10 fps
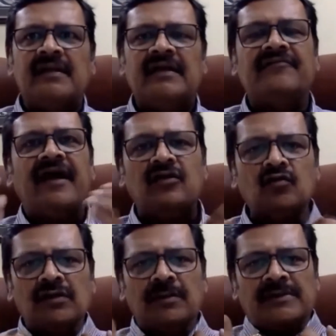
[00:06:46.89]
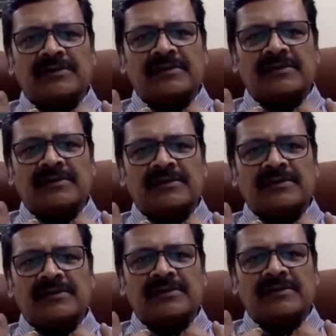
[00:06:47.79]
If I knew the mistakes I was
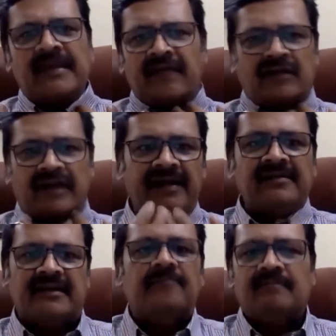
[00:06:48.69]
making, I would correct them.